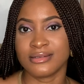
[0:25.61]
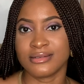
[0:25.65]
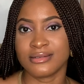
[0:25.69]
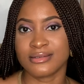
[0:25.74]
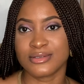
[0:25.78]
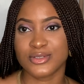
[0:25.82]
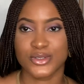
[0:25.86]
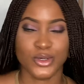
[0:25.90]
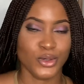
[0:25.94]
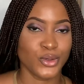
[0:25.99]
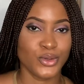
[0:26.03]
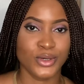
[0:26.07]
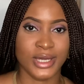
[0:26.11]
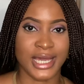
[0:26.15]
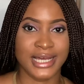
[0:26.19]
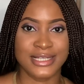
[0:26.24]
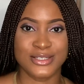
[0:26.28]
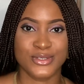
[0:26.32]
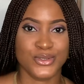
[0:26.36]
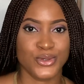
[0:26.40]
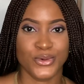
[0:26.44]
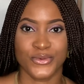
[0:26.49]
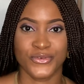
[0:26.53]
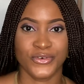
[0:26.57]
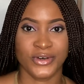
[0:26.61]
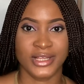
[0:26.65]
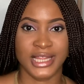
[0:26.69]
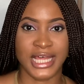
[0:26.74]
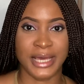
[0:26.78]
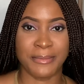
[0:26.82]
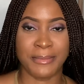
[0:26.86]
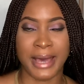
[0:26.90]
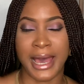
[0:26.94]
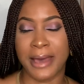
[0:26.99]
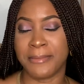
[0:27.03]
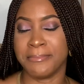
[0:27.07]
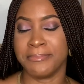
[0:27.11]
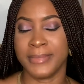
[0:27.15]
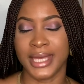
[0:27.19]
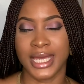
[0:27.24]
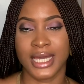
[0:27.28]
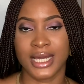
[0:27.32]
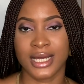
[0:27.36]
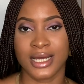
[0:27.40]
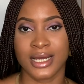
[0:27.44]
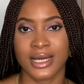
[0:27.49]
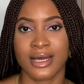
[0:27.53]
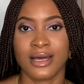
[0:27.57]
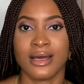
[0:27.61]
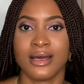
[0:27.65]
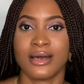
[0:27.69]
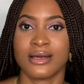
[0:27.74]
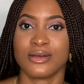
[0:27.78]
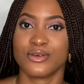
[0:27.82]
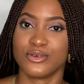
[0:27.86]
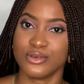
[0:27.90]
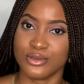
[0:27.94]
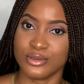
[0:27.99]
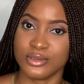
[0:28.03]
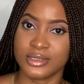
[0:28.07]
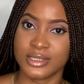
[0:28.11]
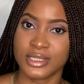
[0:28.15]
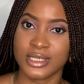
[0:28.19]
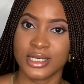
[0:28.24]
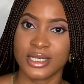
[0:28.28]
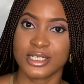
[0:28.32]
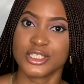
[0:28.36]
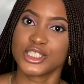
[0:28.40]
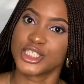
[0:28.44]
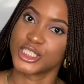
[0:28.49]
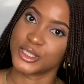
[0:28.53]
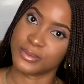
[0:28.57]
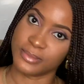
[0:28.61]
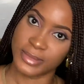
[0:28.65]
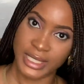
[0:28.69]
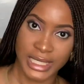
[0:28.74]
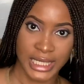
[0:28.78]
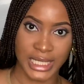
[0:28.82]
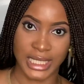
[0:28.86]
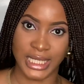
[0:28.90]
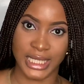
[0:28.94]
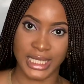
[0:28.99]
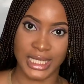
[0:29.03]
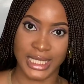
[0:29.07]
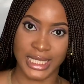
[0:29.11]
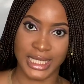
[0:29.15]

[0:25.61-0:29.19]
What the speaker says: so you can sew for them and make good money.